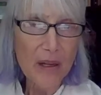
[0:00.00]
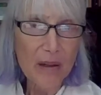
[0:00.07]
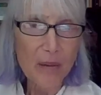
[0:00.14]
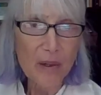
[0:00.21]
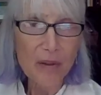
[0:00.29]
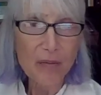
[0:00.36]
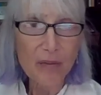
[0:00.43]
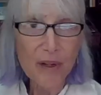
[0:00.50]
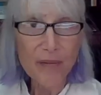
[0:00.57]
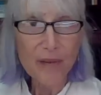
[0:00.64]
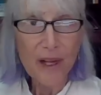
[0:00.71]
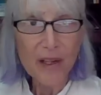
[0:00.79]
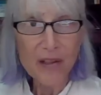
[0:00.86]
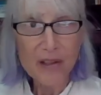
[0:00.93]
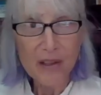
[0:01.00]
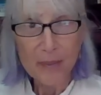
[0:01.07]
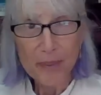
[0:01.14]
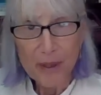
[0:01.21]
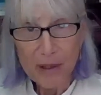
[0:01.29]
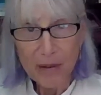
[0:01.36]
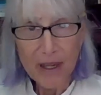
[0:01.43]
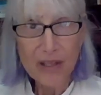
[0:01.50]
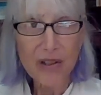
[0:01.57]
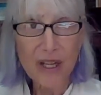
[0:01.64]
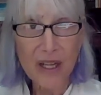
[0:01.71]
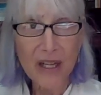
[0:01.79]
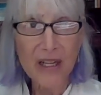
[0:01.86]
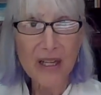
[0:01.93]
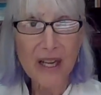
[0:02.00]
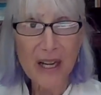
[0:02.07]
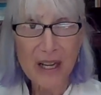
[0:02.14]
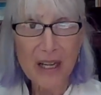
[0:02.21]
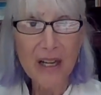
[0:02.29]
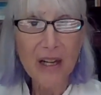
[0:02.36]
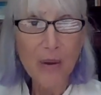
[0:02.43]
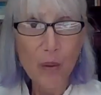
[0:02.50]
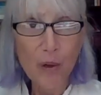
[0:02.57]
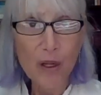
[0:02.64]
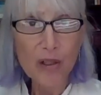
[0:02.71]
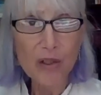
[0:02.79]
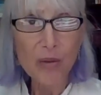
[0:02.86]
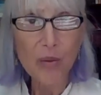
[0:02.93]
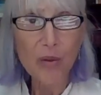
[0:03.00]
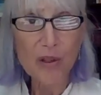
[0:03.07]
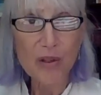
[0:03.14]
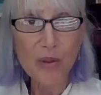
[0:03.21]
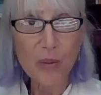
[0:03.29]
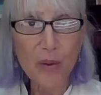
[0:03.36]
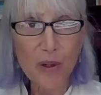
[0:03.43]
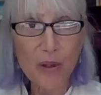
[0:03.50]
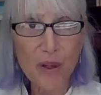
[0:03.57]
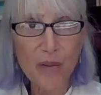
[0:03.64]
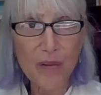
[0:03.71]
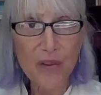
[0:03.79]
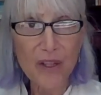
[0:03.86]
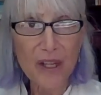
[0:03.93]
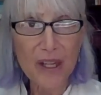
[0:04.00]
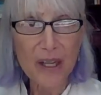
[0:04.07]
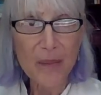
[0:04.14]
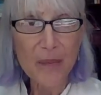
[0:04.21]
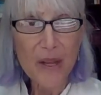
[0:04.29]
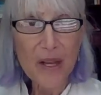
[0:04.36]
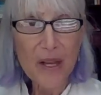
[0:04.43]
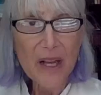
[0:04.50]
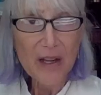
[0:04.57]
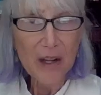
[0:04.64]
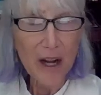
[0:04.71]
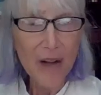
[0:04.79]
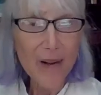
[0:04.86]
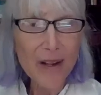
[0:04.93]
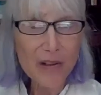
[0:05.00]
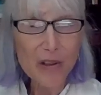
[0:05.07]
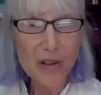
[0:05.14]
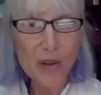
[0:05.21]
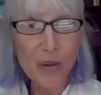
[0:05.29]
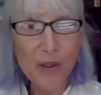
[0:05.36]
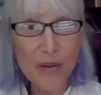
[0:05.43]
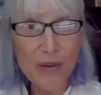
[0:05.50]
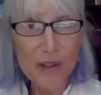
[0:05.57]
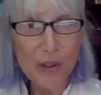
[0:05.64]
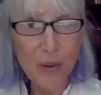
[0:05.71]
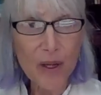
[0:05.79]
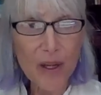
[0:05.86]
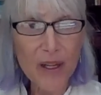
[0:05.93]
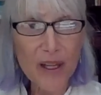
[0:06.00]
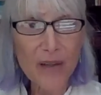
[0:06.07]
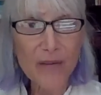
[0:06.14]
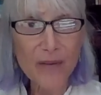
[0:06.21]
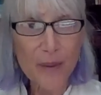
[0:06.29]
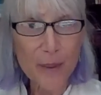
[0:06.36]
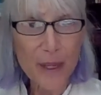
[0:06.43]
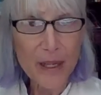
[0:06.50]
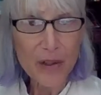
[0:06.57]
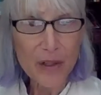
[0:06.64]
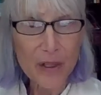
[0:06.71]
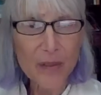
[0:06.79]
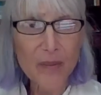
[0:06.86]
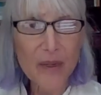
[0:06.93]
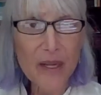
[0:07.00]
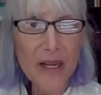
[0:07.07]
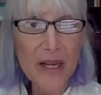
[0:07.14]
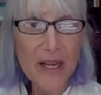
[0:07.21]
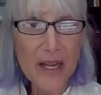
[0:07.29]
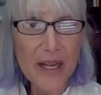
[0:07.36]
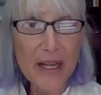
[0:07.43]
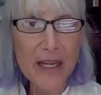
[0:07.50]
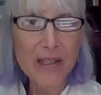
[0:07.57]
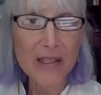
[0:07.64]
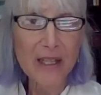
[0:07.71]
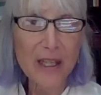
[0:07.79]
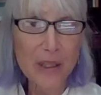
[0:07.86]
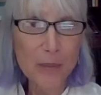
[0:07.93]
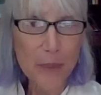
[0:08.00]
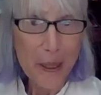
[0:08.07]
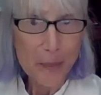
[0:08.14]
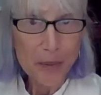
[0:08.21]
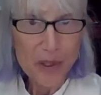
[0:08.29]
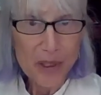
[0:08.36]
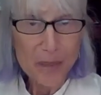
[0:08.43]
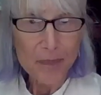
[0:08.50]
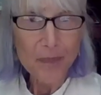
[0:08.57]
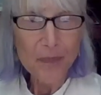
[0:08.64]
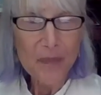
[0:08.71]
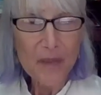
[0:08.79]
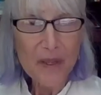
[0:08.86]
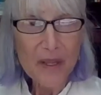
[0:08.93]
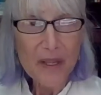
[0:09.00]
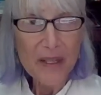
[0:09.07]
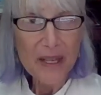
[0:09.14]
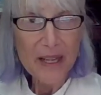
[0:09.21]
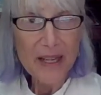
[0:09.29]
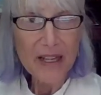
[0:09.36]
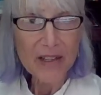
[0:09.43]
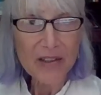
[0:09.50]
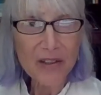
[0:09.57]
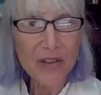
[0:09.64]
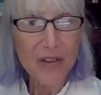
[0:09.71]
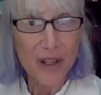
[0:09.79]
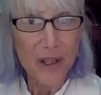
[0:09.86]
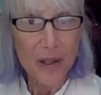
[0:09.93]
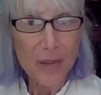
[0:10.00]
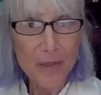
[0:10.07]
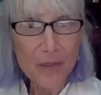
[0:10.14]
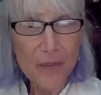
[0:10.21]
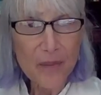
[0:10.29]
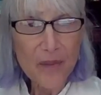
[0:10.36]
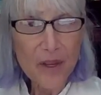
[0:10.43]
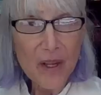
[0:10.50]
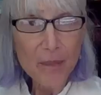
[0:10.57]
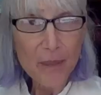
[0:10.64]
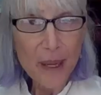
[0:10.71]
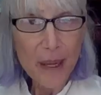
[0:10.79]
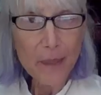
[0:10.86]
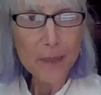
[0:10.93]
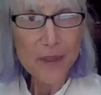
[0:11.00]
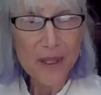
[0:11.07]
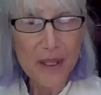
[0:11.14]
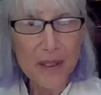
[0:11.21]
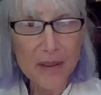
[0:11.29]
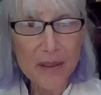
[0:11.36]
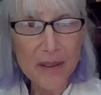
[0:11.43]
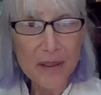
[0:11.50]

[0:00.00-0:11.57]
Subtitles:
with reflux progressing and getting worse and worse and worse over time, it all has to do with swelling, inflammation, and it's pepsin. Now here's the deal. Pepsin